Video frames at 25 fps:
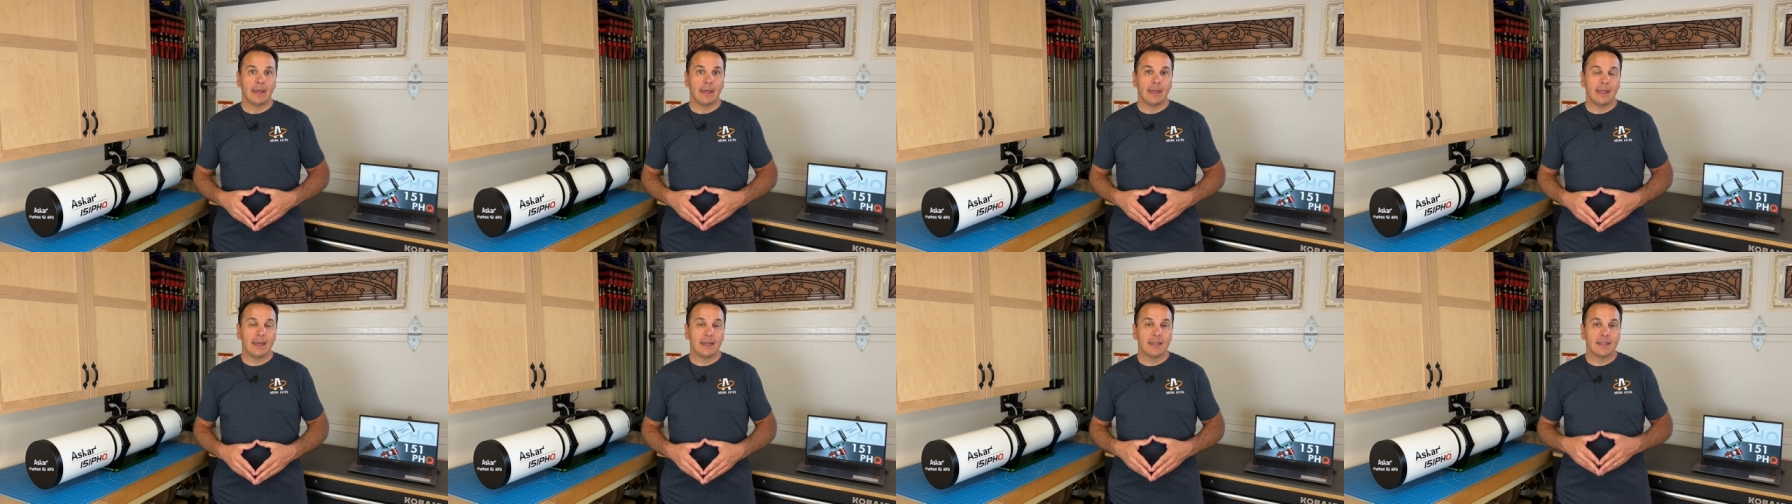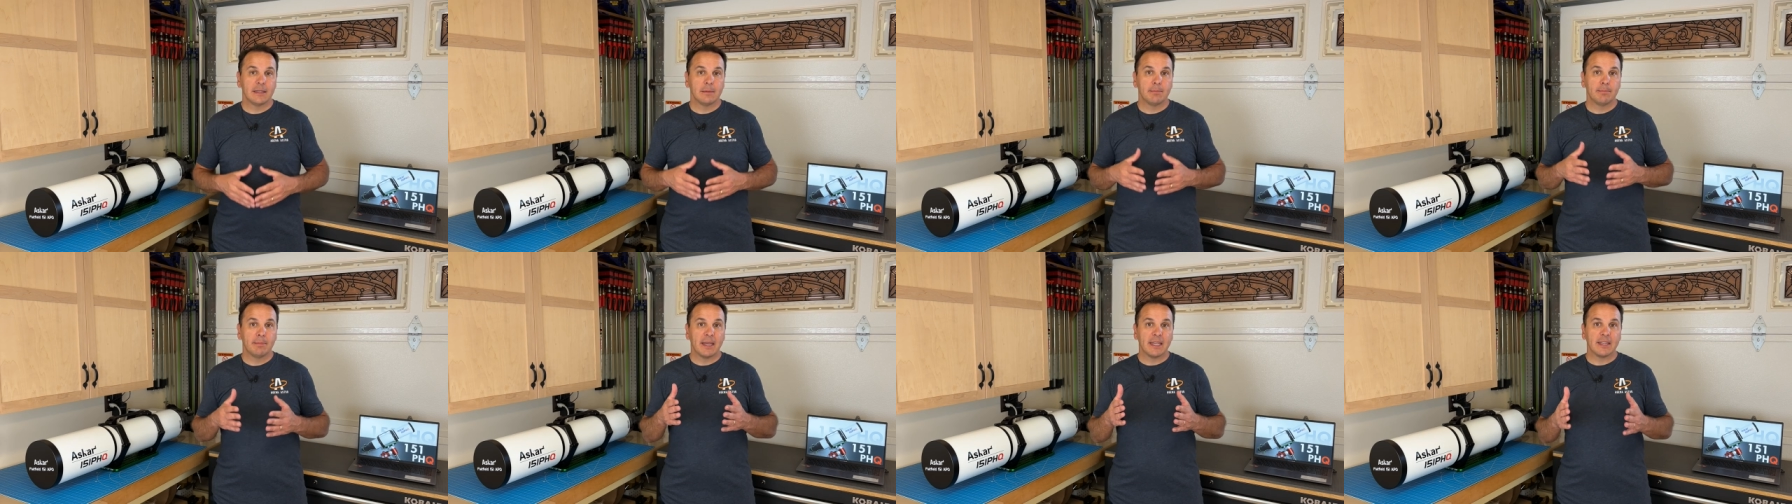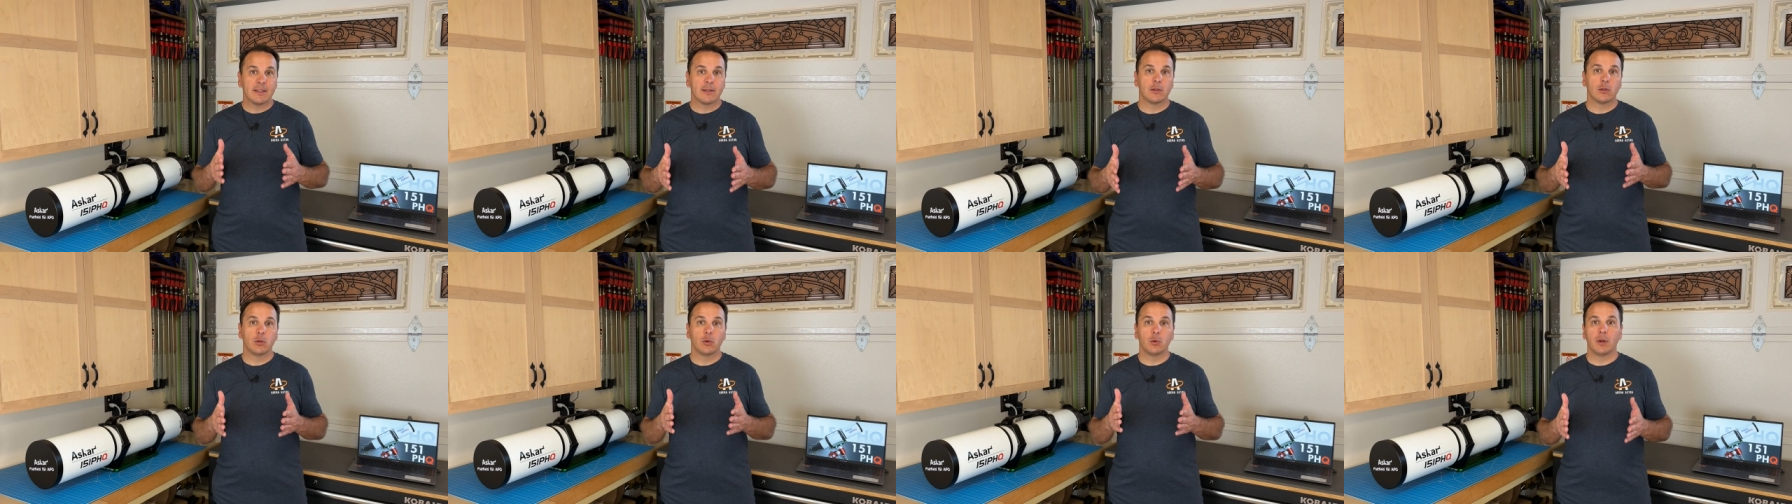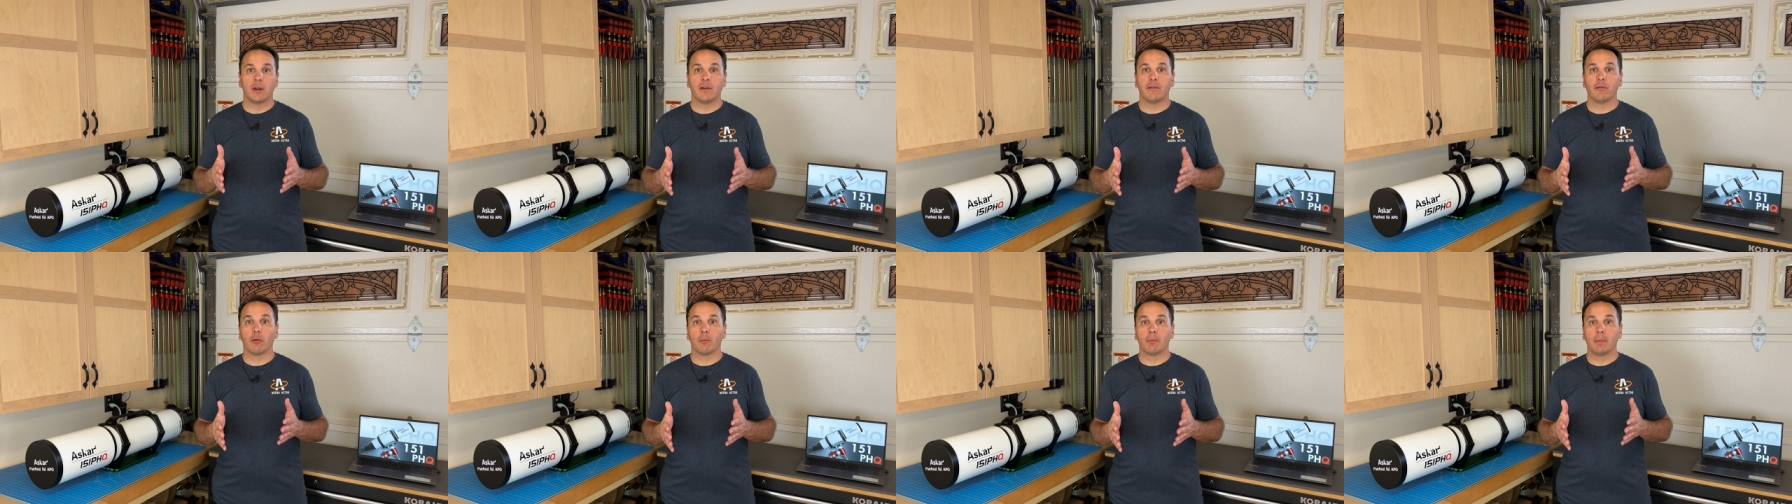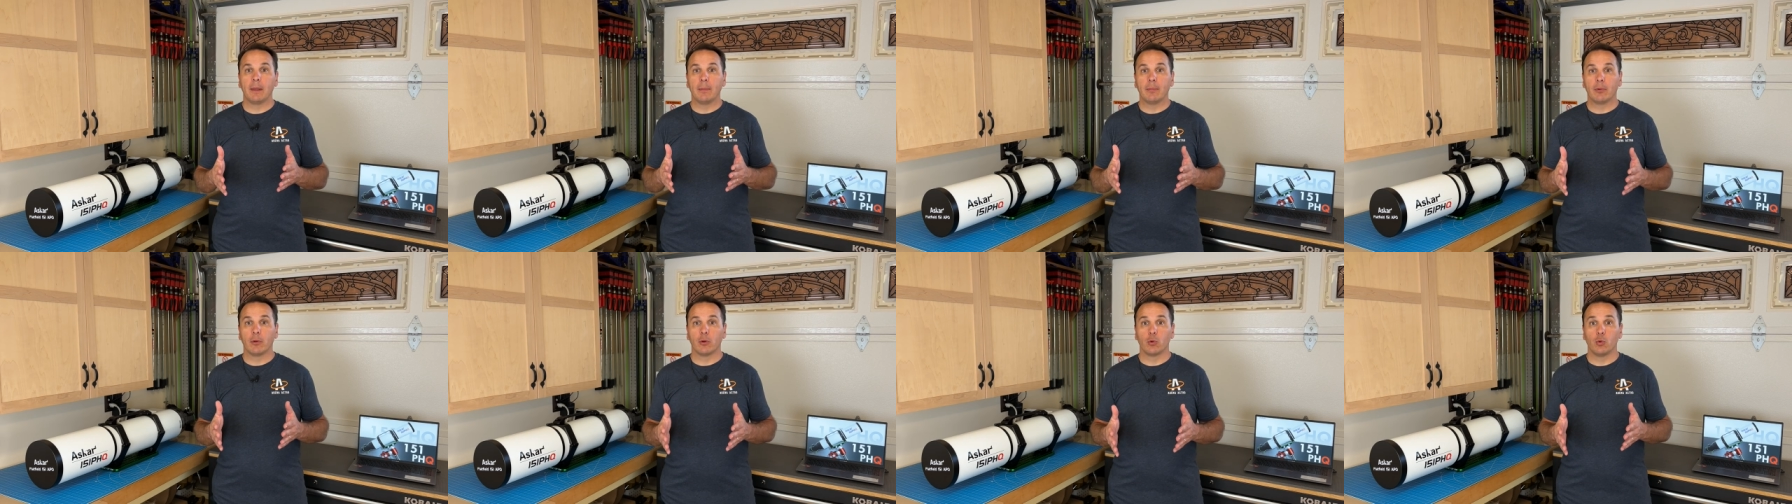It is best suited for
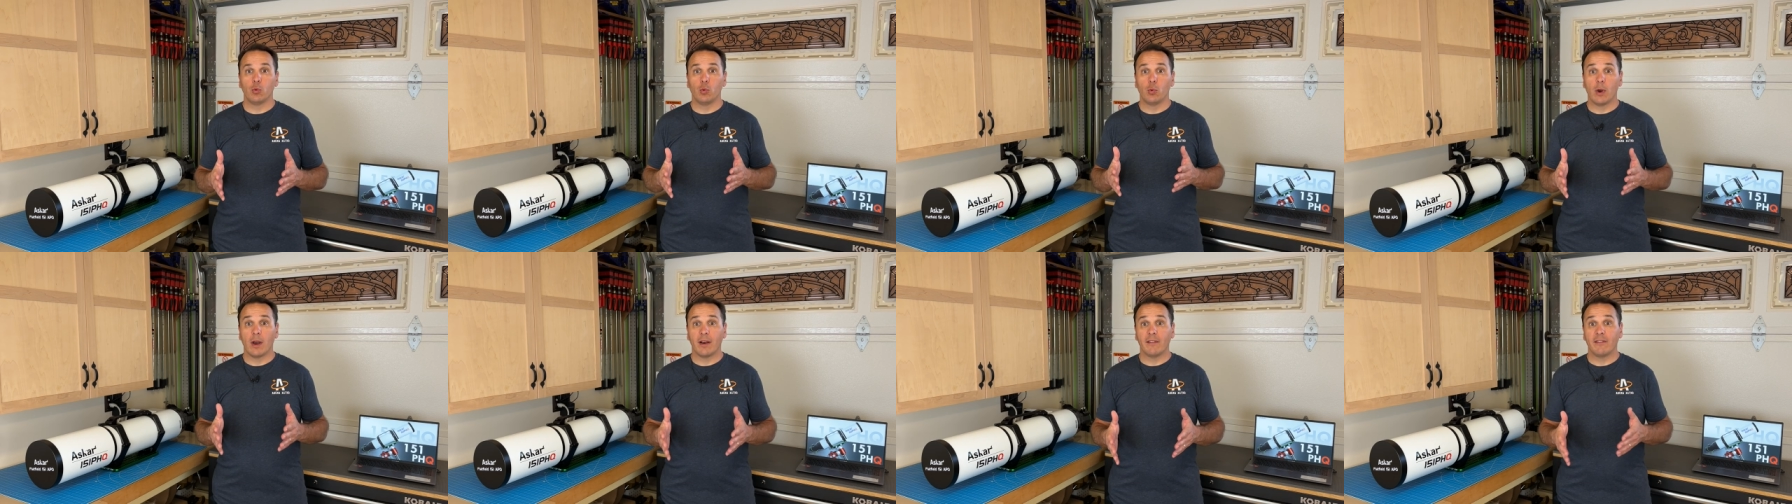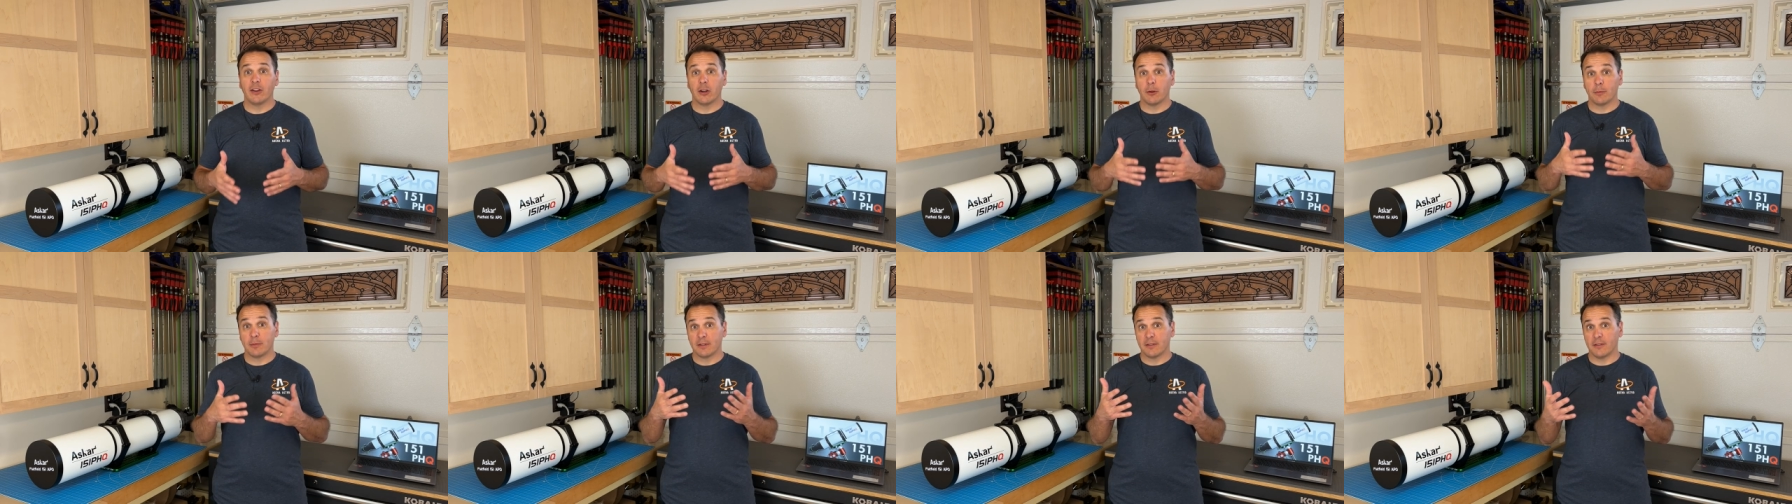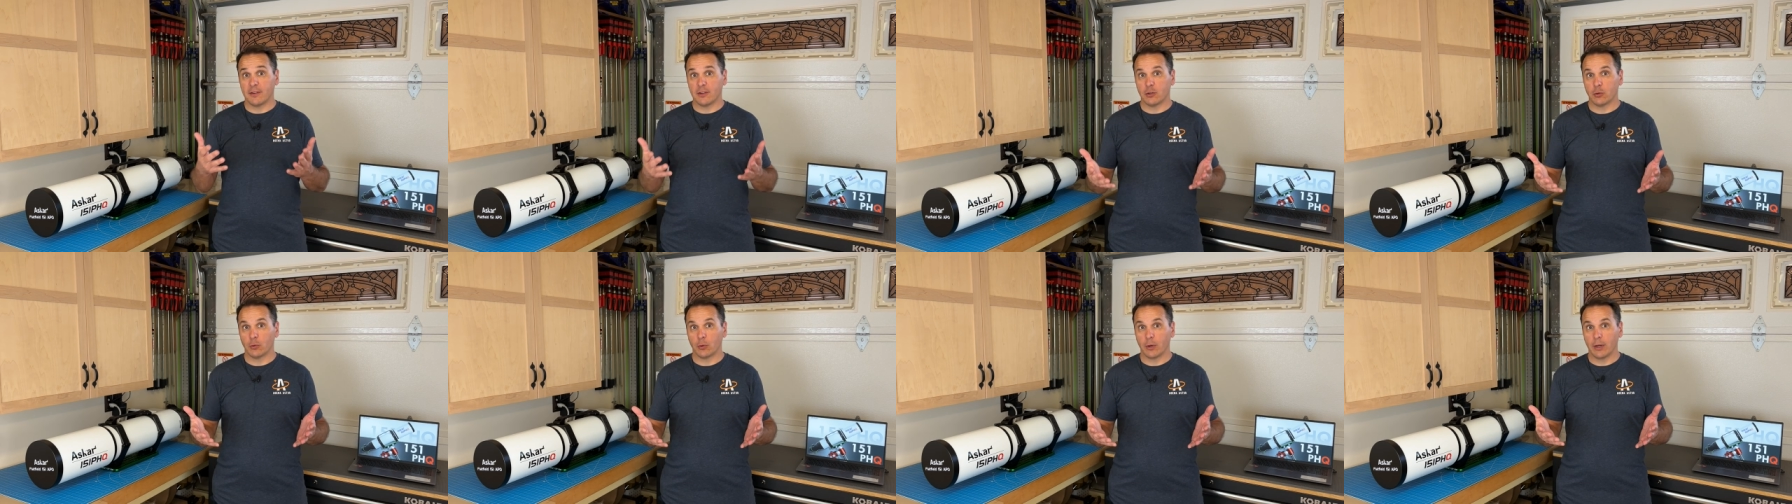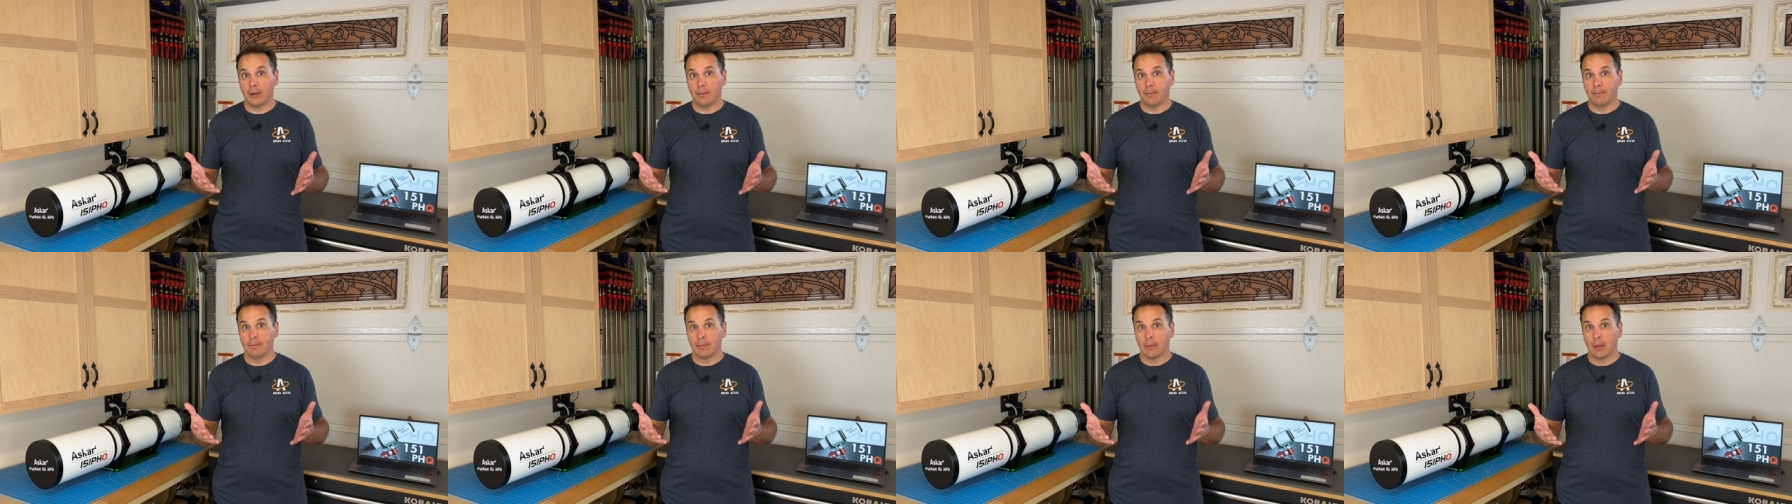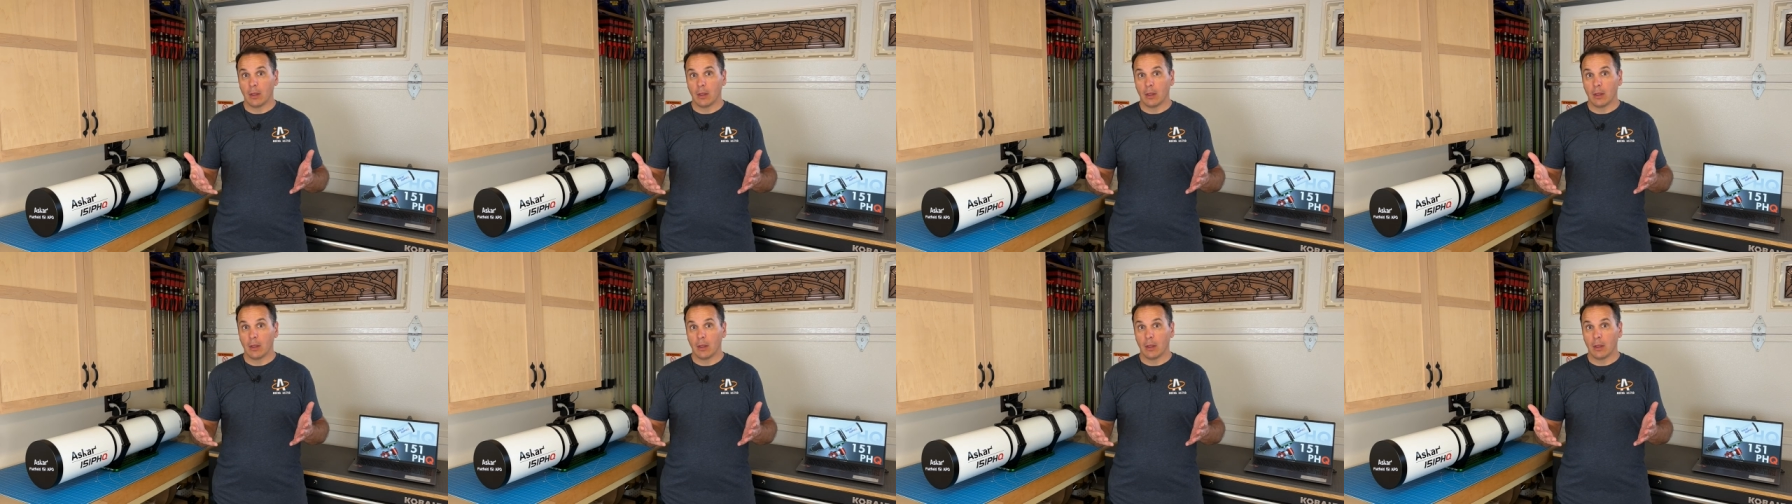people who have an observatory